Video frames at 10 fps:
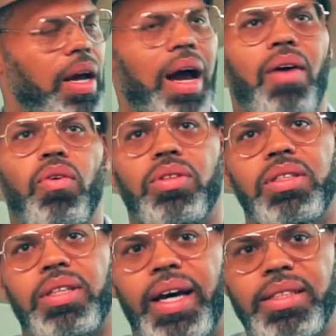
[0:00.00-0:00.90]
I wrote
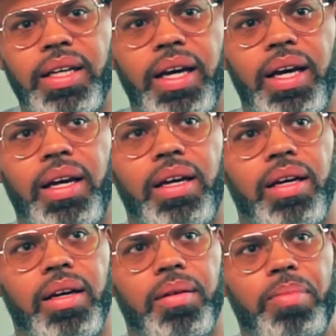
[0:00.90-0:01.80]
this essay
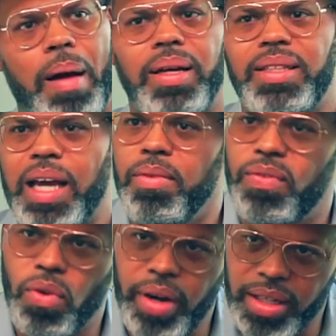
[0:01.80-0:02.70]
probably the day
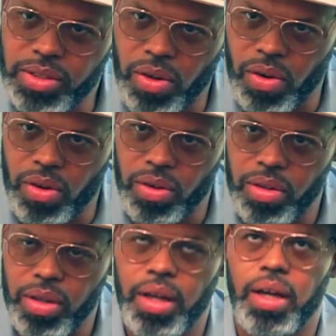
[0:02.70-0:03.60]
before that
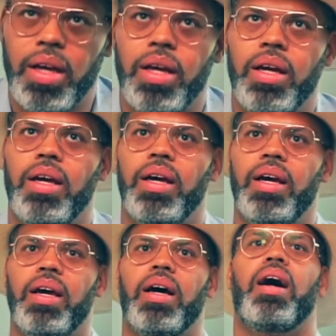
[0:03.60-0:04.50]
song
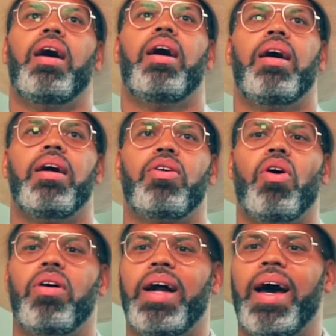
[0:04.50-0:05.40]

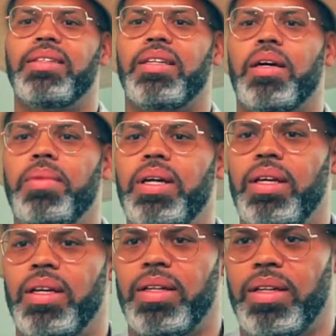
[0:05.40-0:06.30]
called God is a
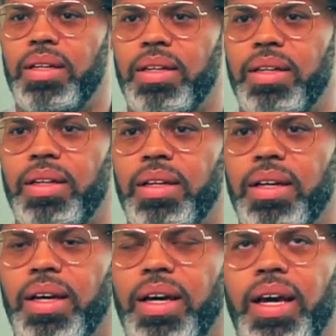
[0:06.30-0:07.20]
Comedian.
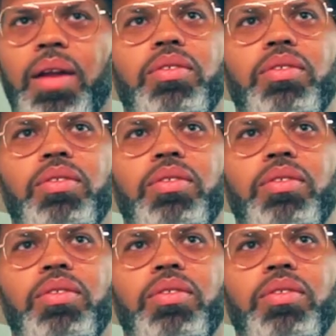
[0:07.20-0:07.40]
And it